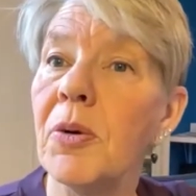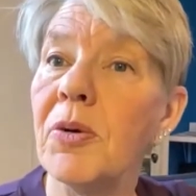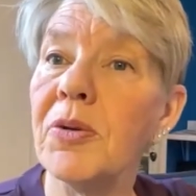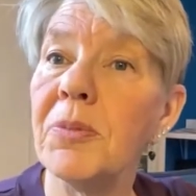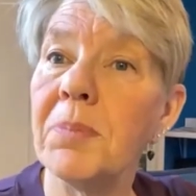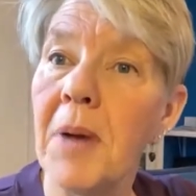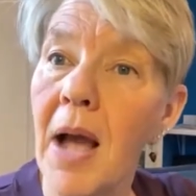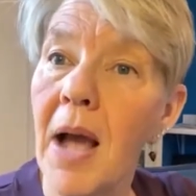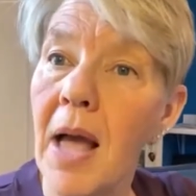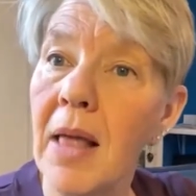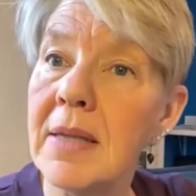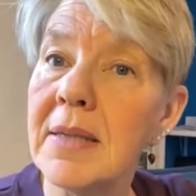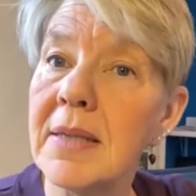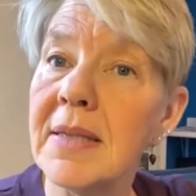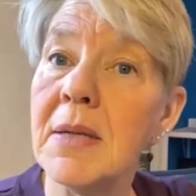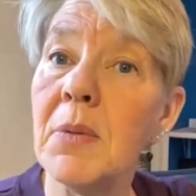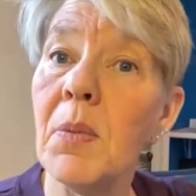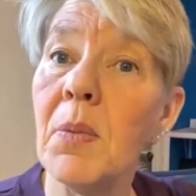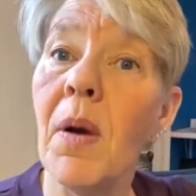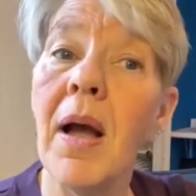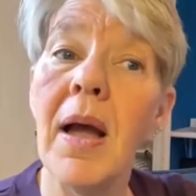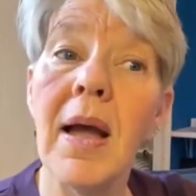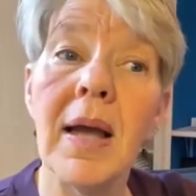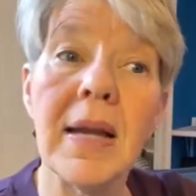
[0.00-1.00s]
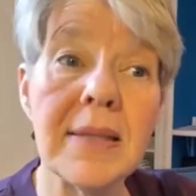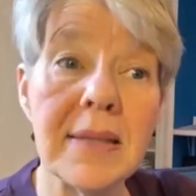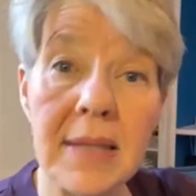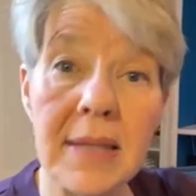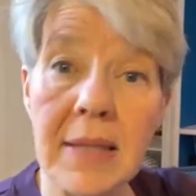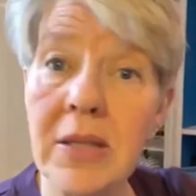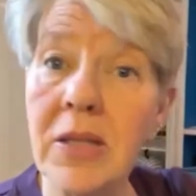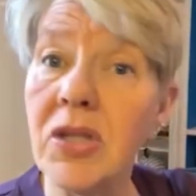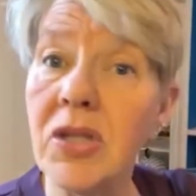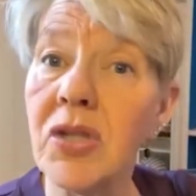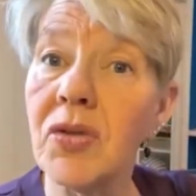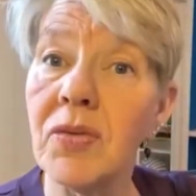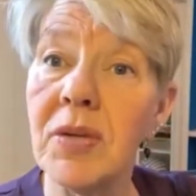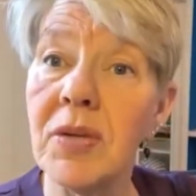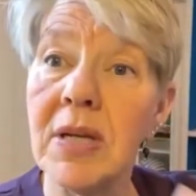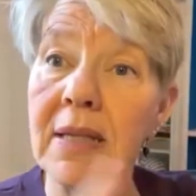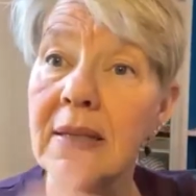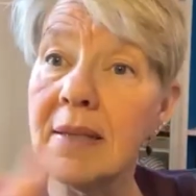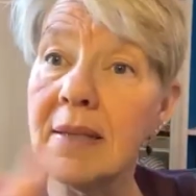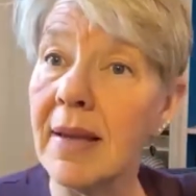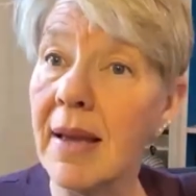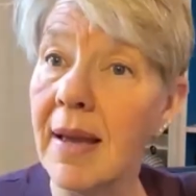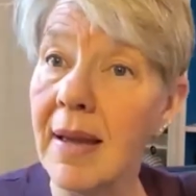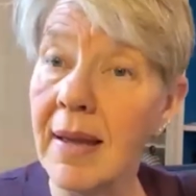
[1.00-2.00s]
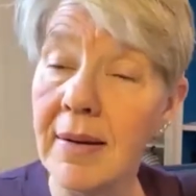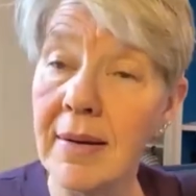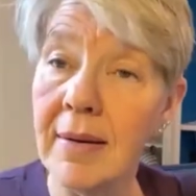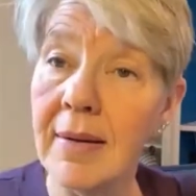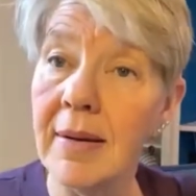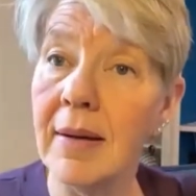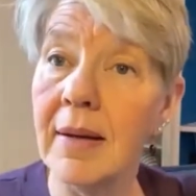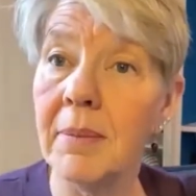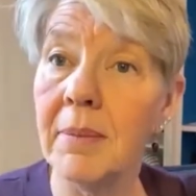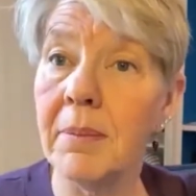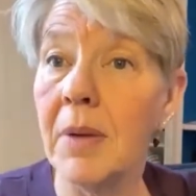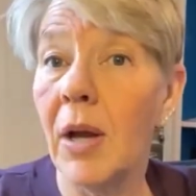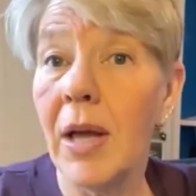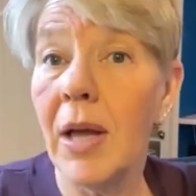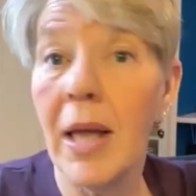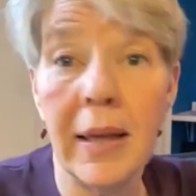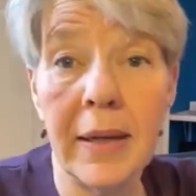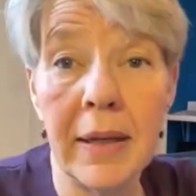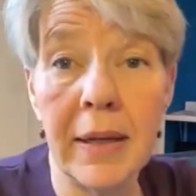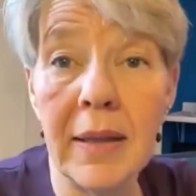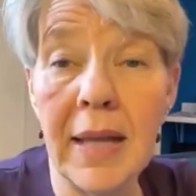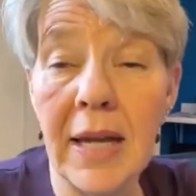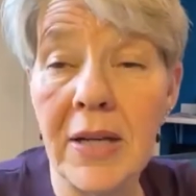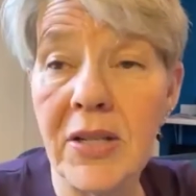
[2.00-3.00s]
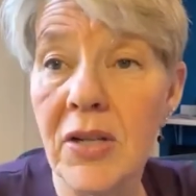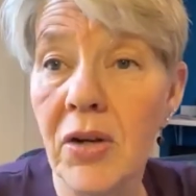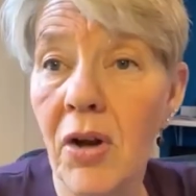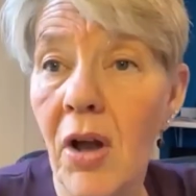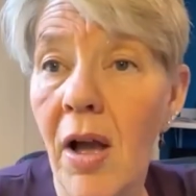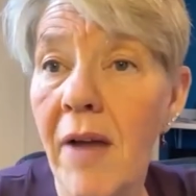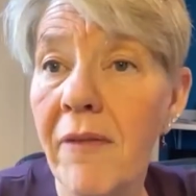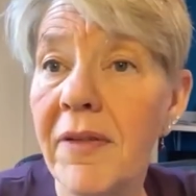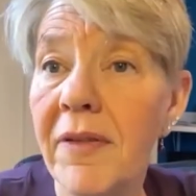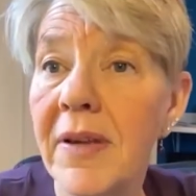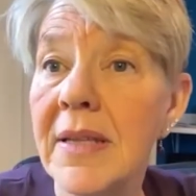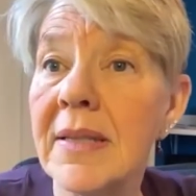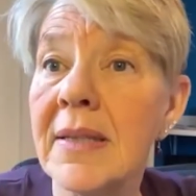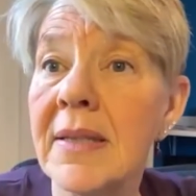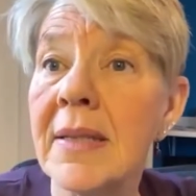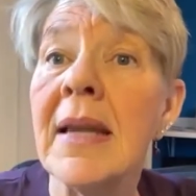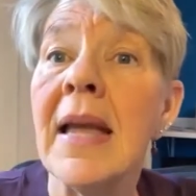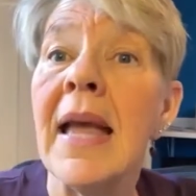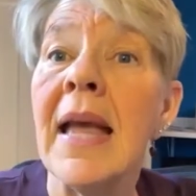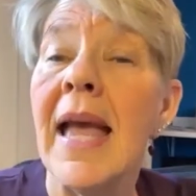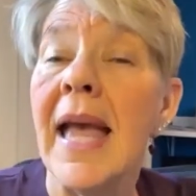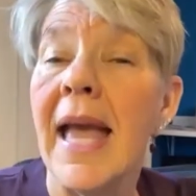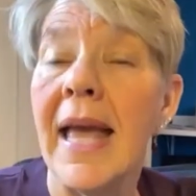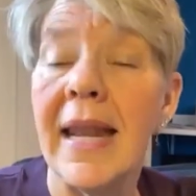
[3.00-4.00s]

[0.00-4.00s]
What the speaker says: both policy-wise in the streets and an elected office,